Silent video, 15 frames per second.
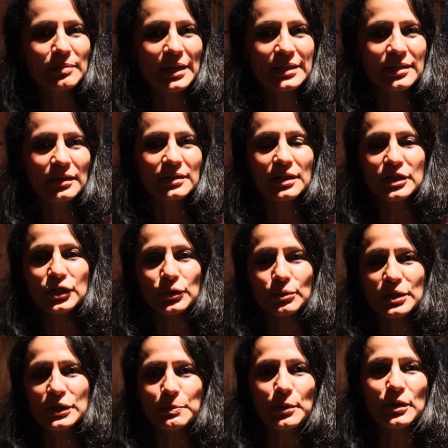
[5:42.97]
My son does
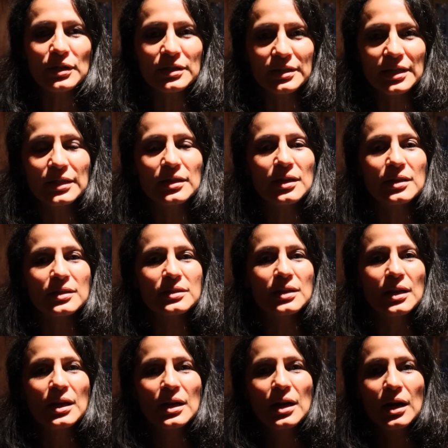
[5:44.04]
three sports. He does
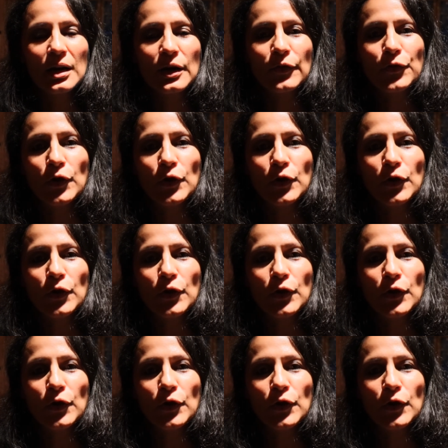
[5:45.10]
uh,